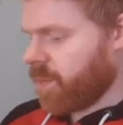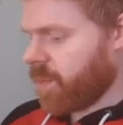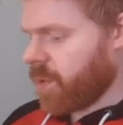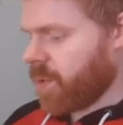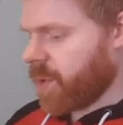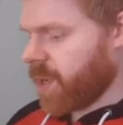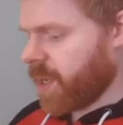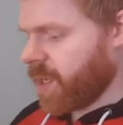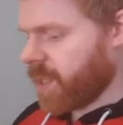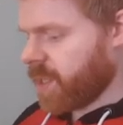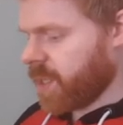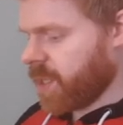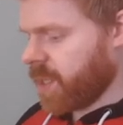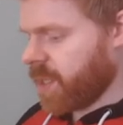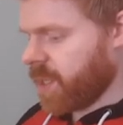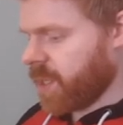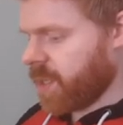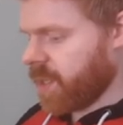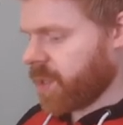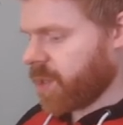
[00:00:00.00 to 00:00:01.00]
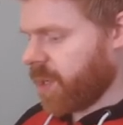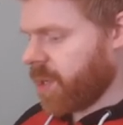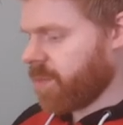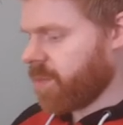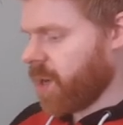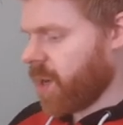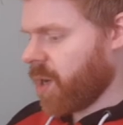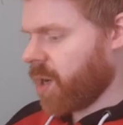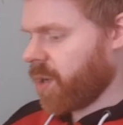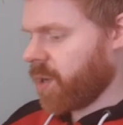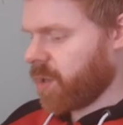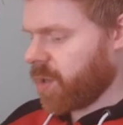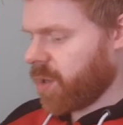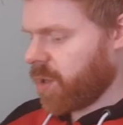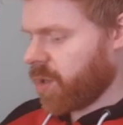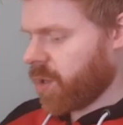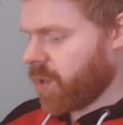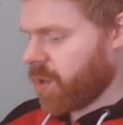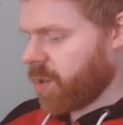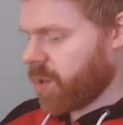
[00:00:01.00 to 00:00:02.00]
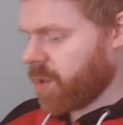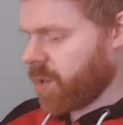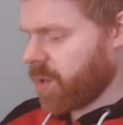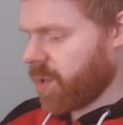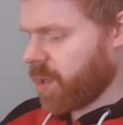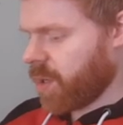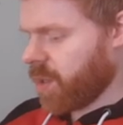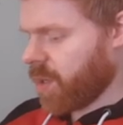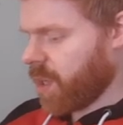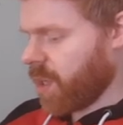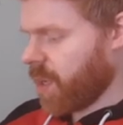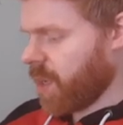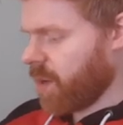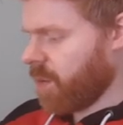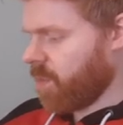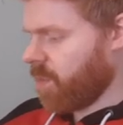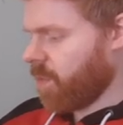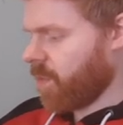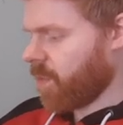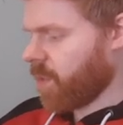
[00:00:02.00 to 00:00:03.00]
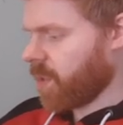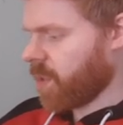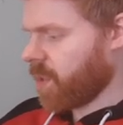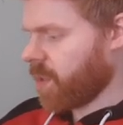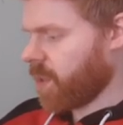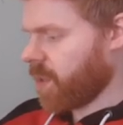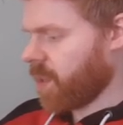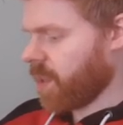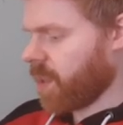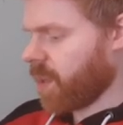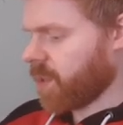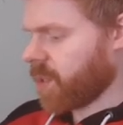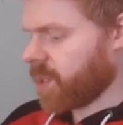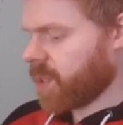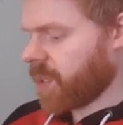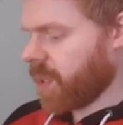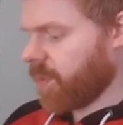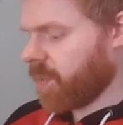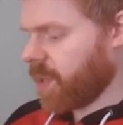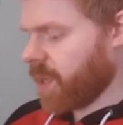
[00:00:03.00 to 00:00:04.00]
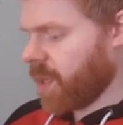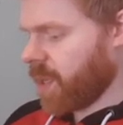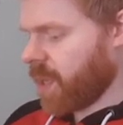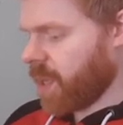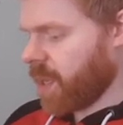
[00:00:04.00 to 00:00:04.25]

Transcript: Brighton, sorry, March. And then we've got something